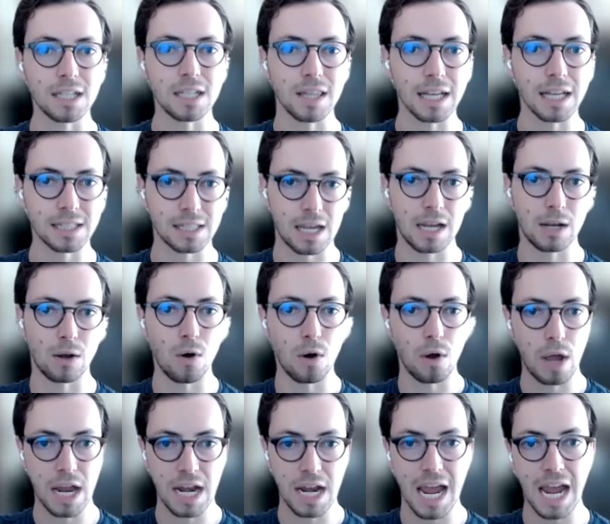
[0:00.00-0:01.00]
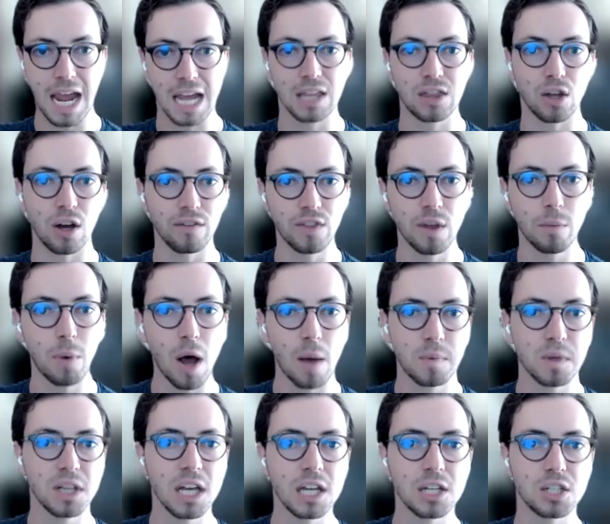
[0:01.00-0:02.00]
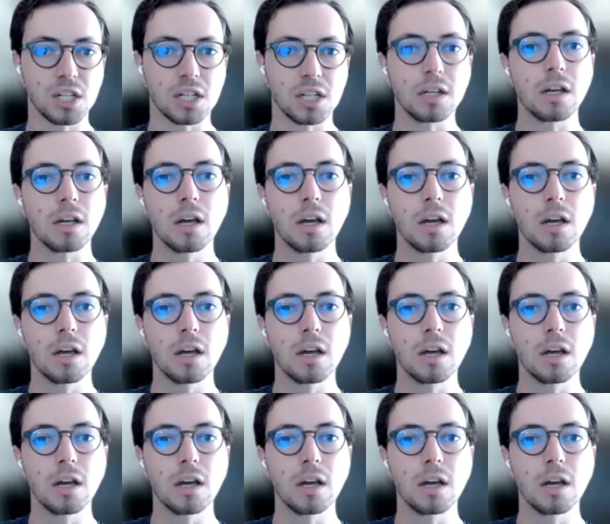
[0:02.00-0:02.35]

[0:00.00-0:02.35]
That's like 1/8 of the population